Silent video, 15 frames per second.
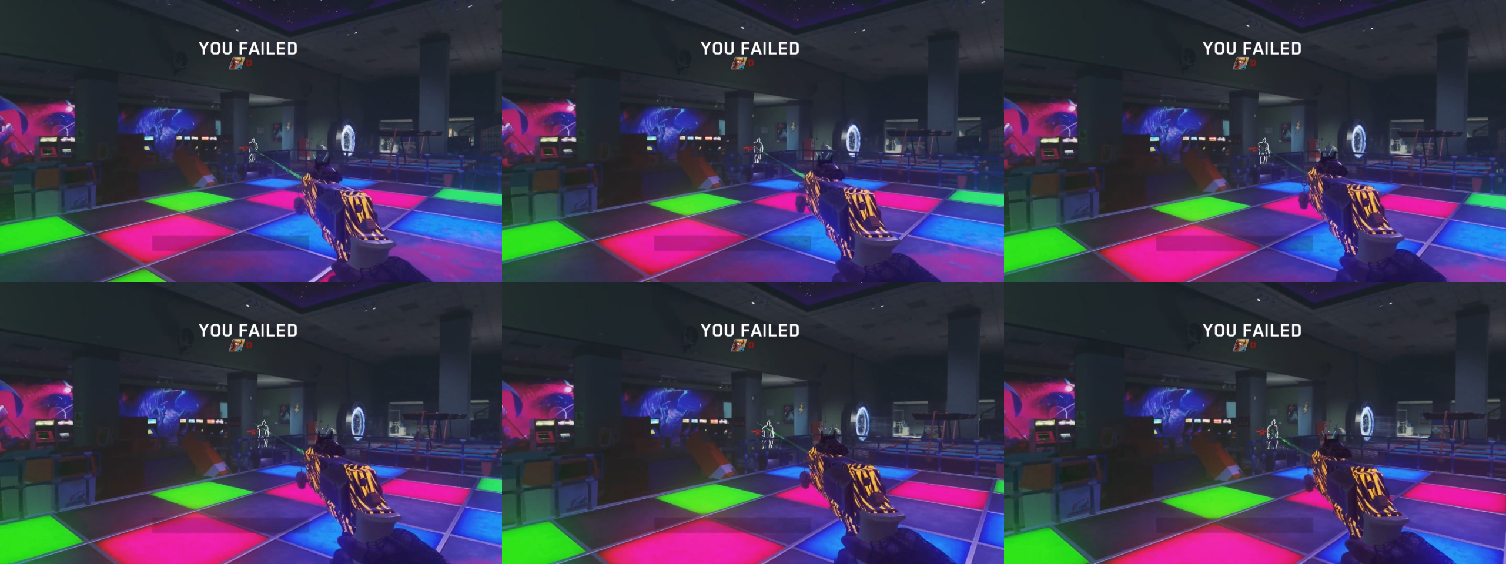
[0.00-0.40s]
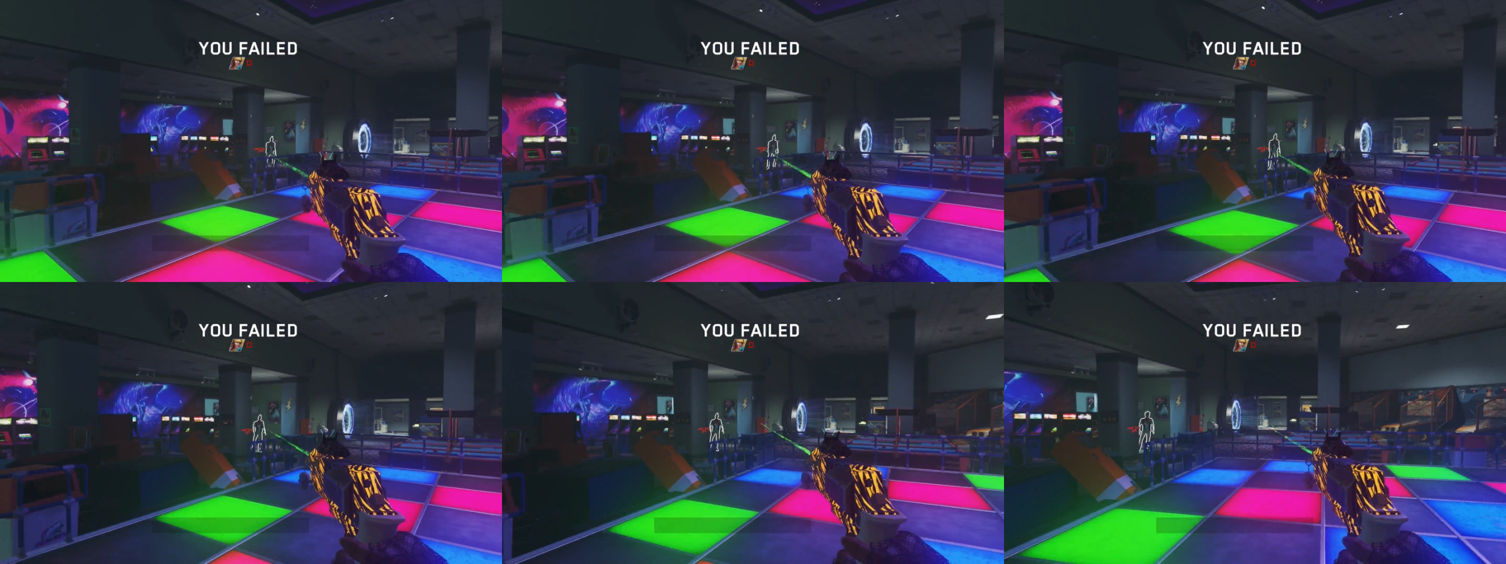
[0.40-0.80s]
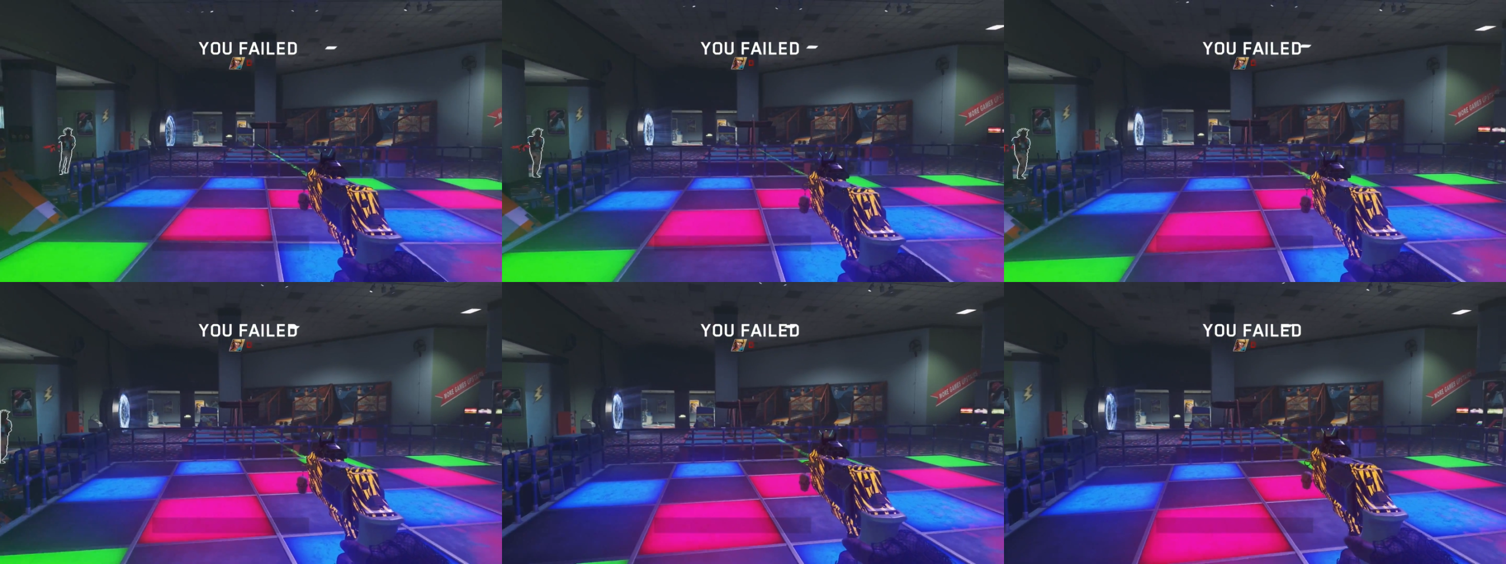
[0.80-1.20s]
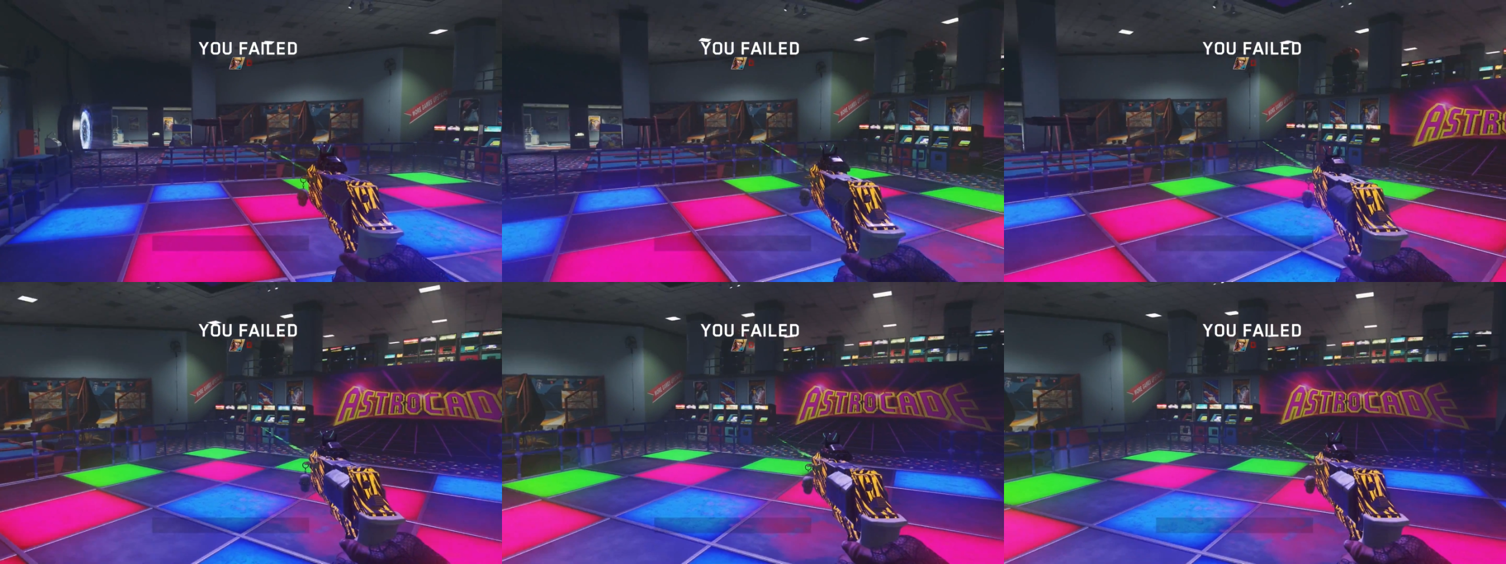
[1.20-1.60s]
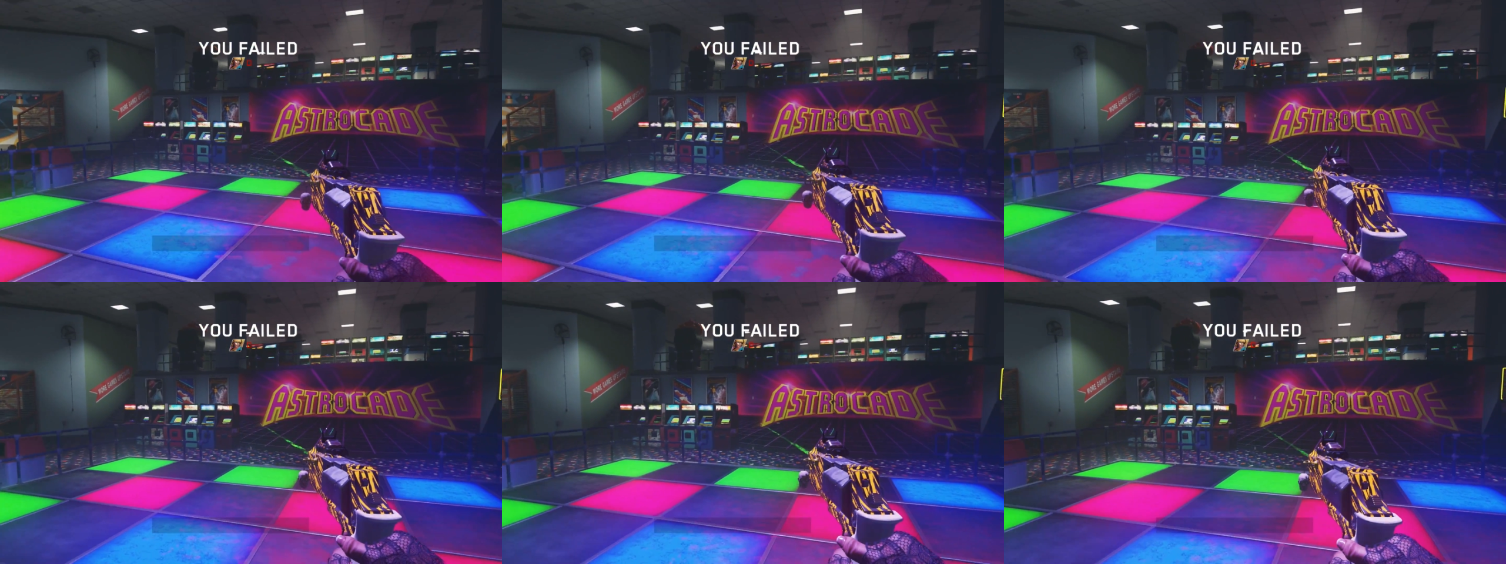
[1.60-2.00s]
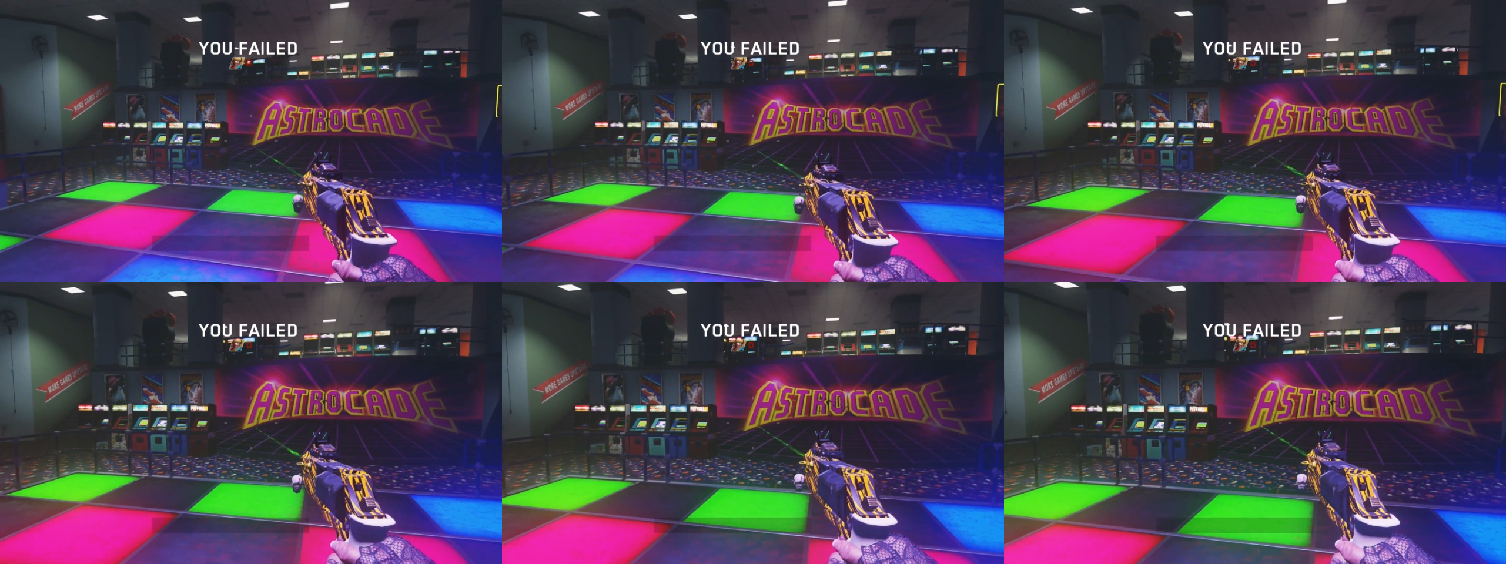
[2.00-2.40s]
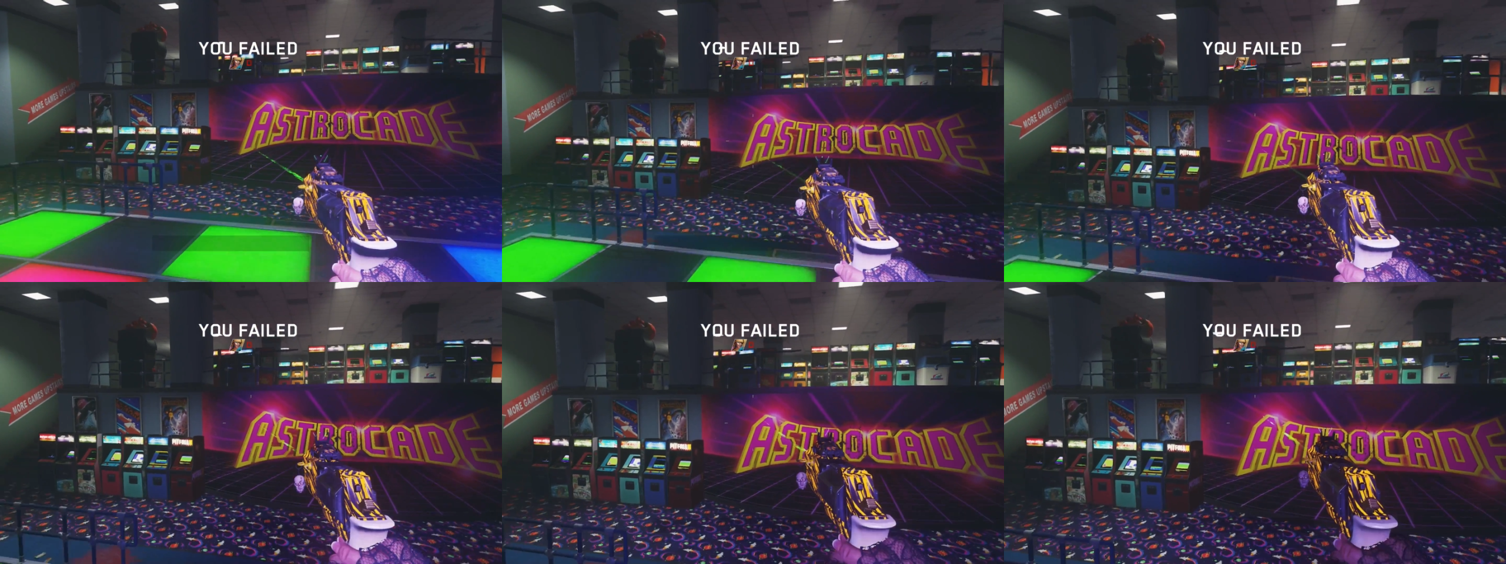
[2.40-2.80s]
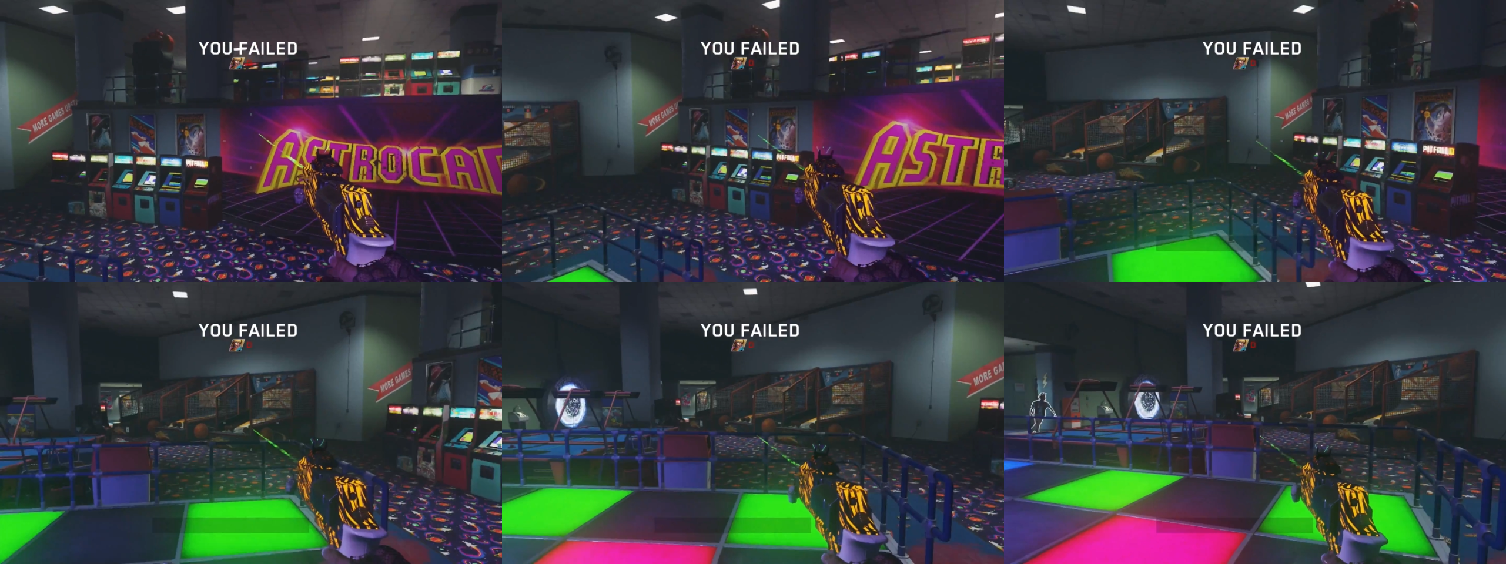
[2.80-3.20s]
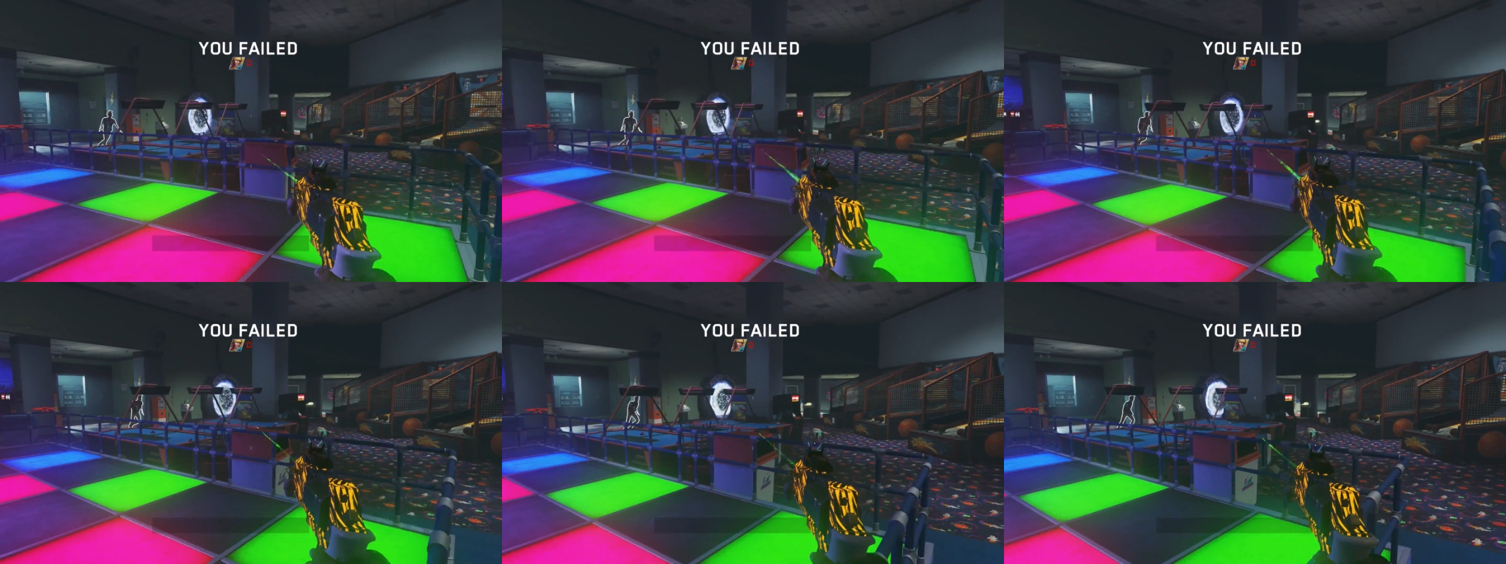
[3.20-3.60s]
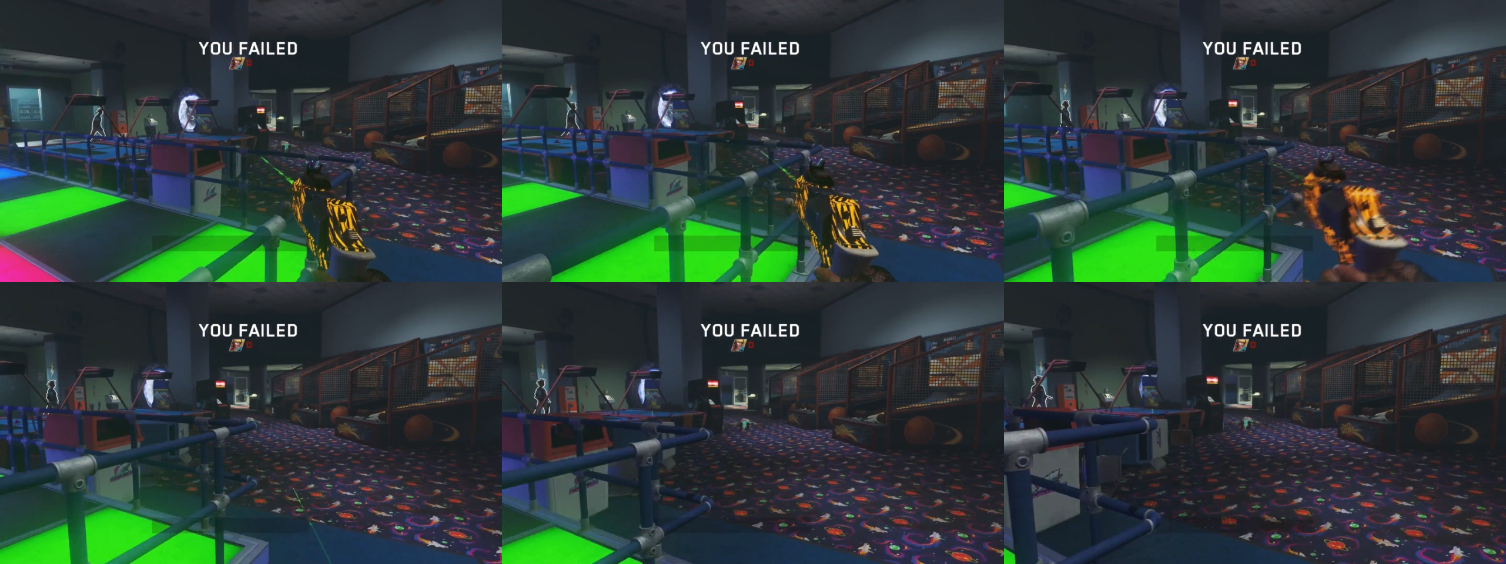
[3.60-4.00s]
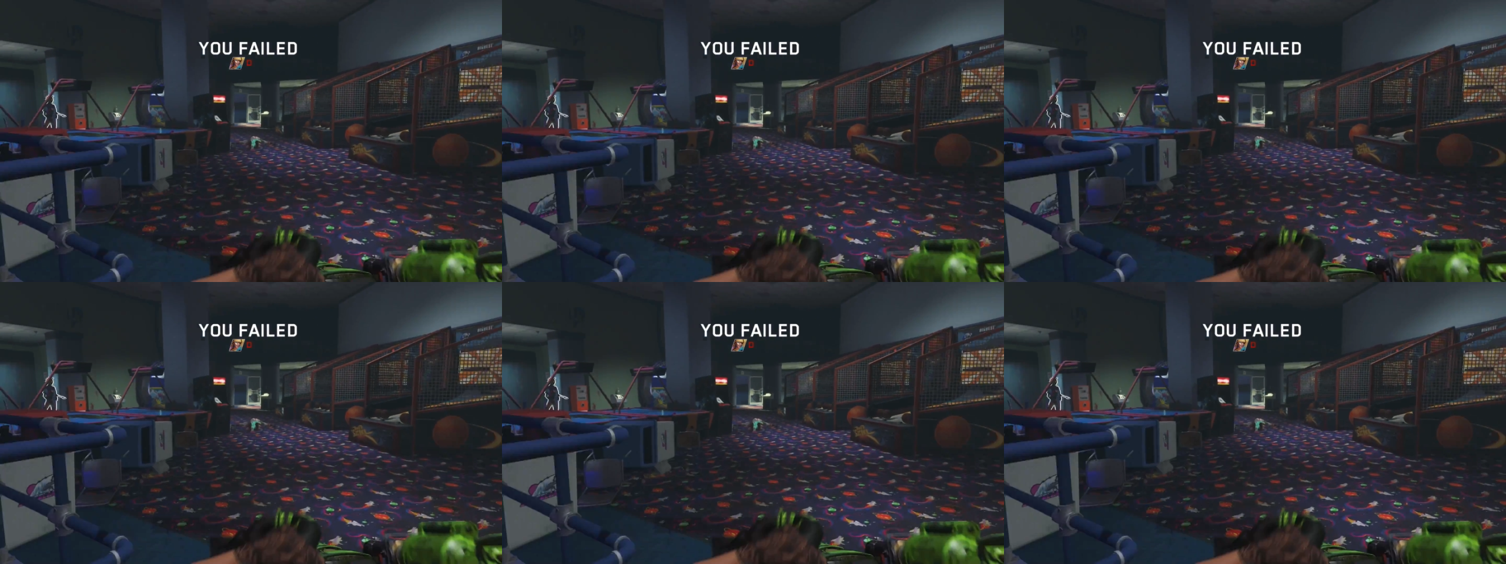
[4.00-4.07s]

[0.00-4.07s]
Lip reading: Nobody's mouth can be seen.